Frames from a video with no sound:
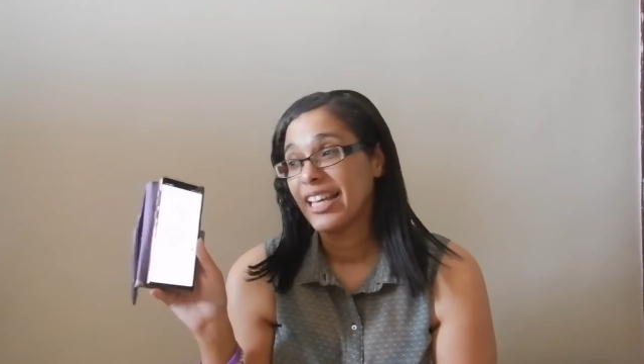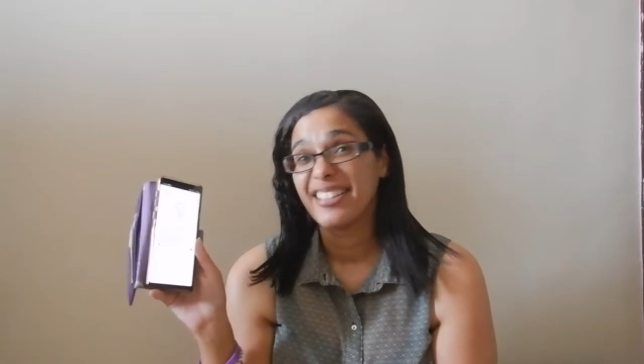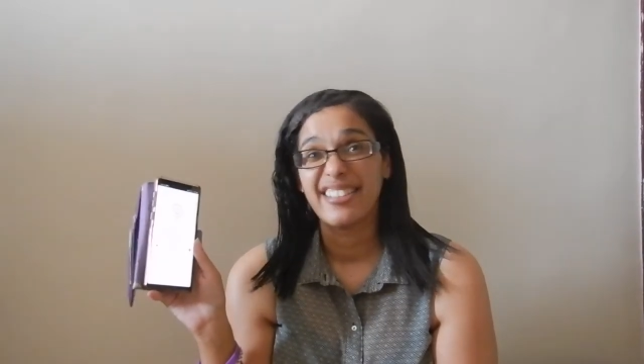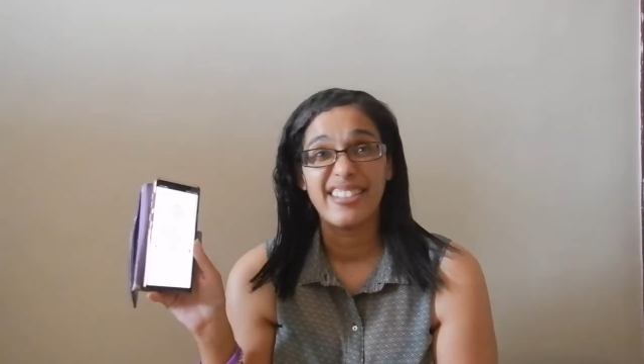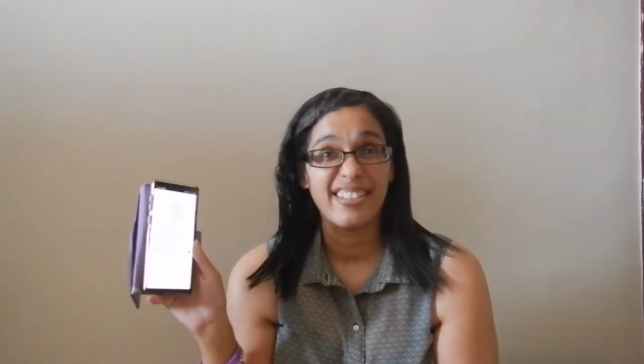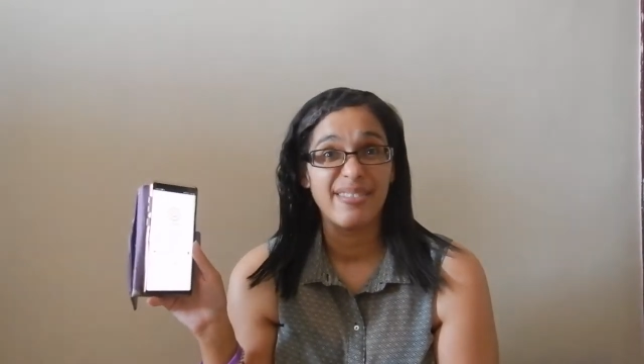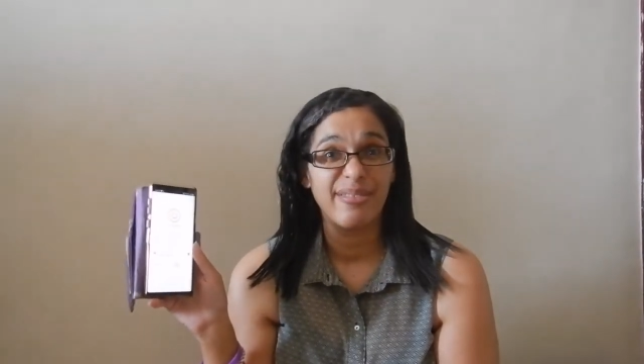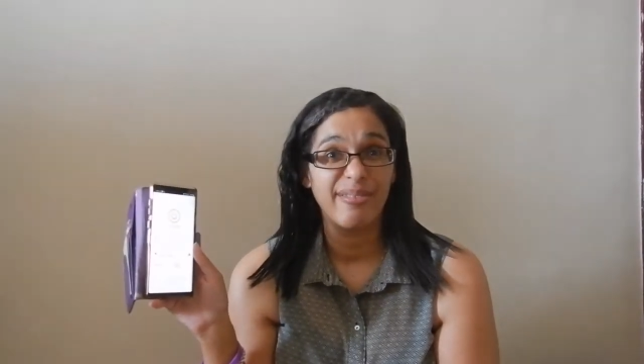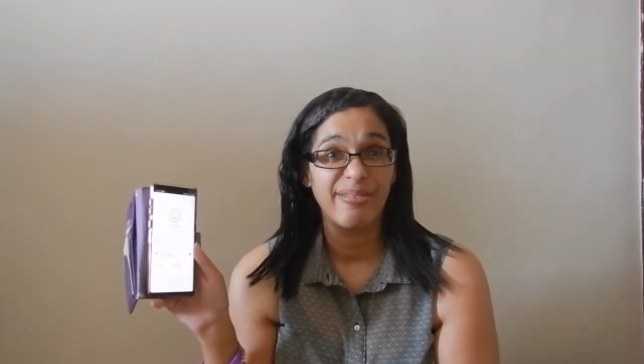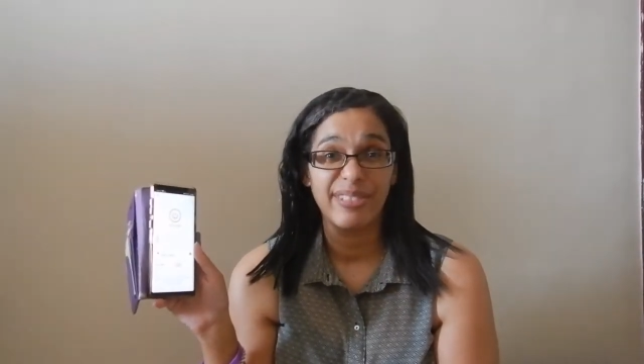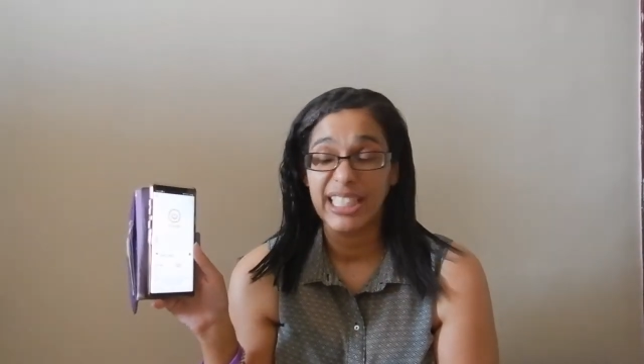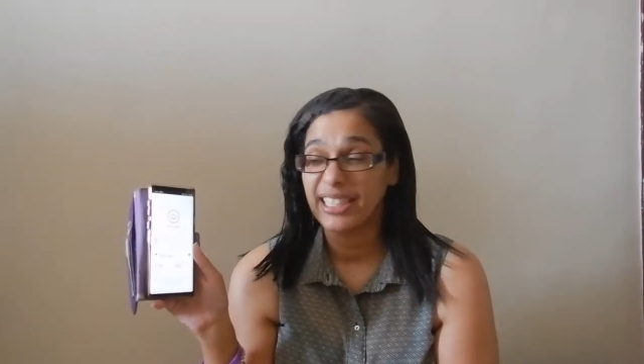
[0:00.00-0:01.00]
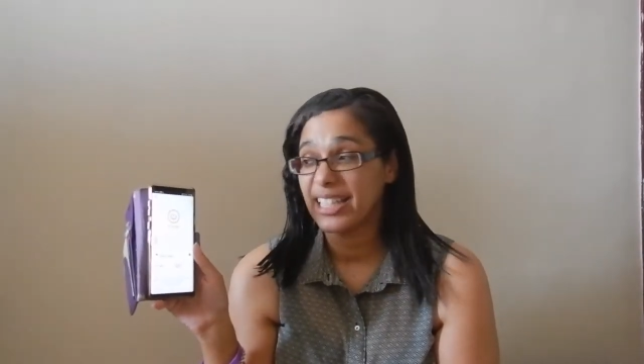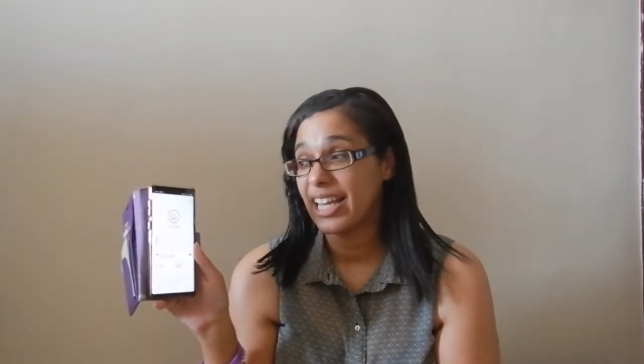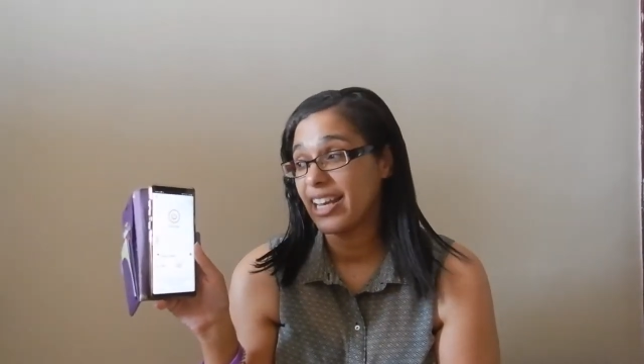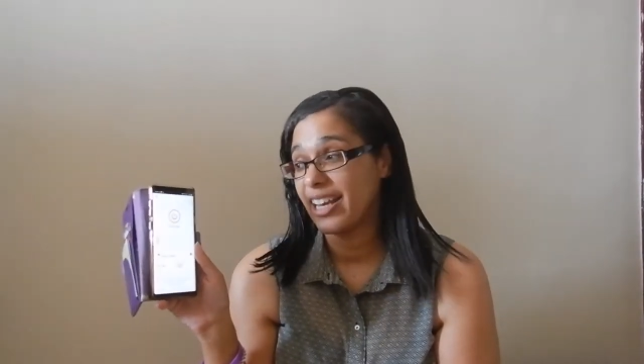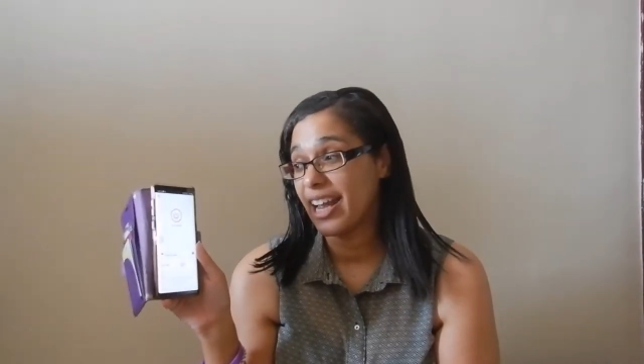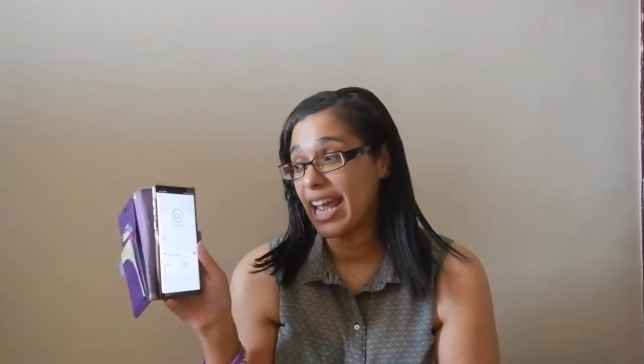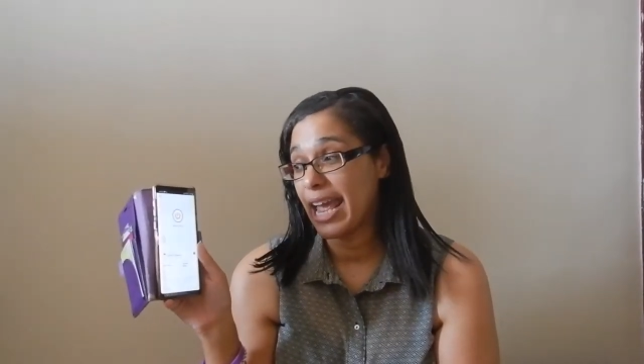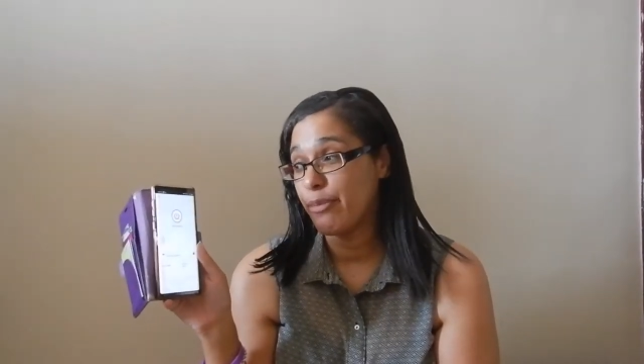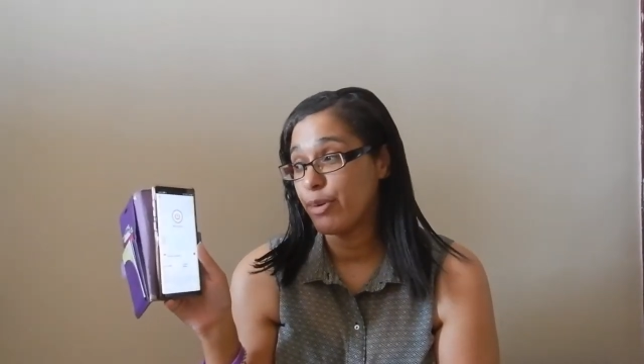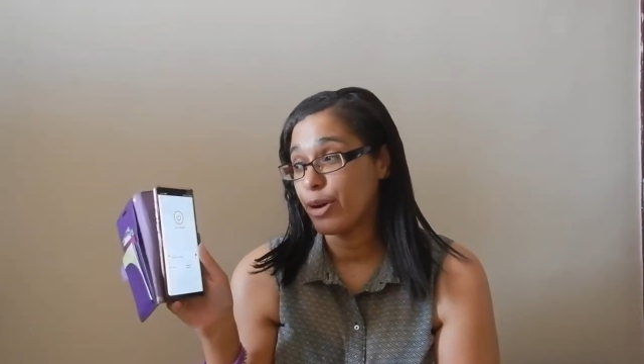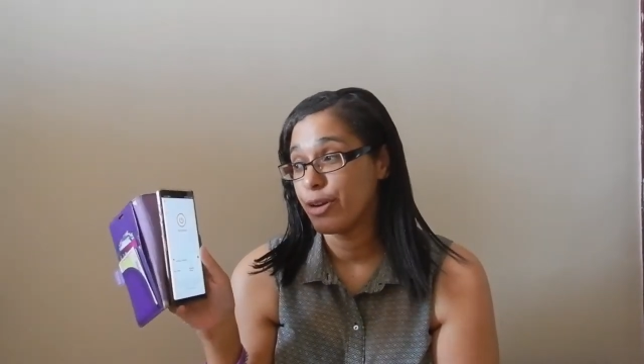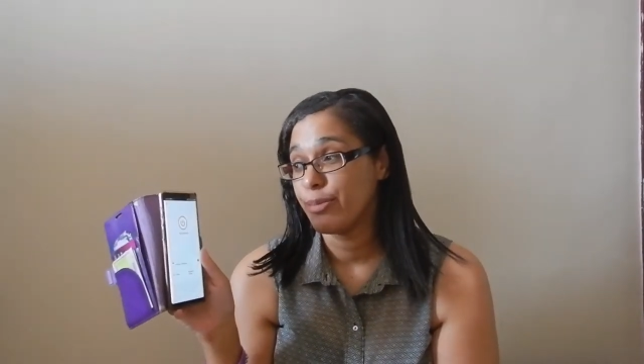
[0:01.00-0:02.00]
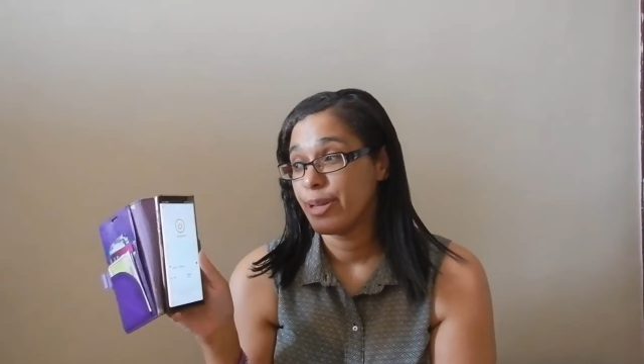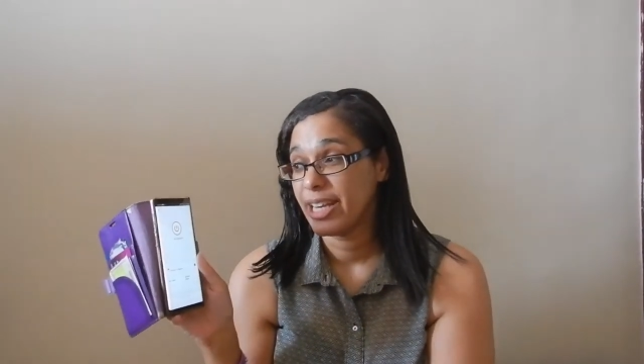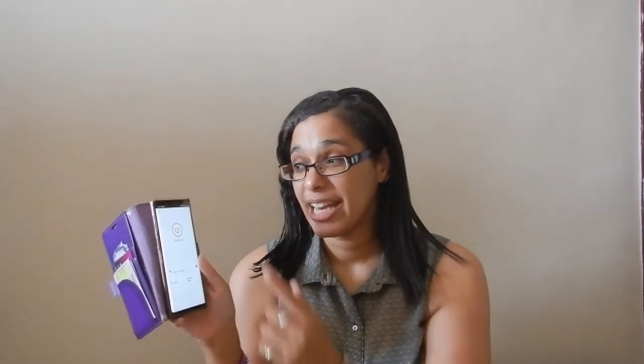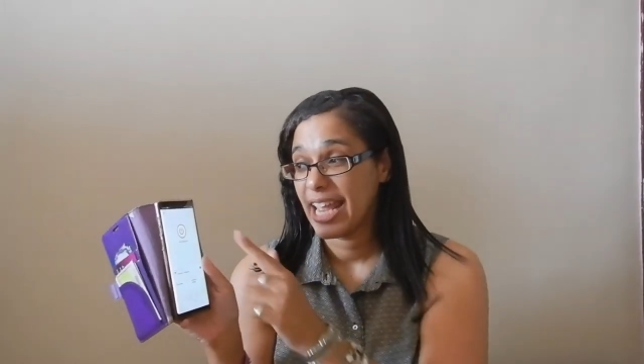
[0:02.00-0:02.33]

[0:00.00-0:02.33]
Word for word: So you just flick that app open